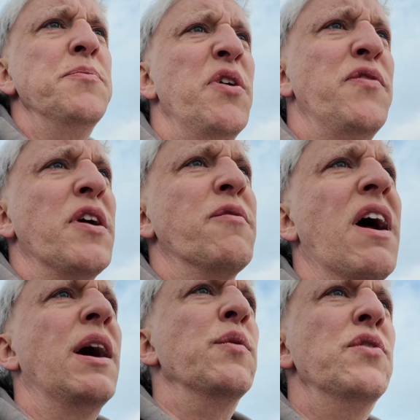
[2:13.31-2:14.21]
moving
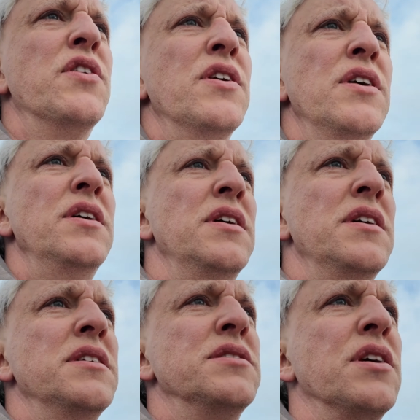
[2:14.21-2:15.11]
around.
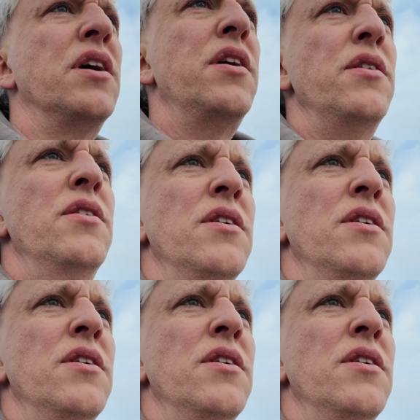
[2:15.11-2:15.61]
So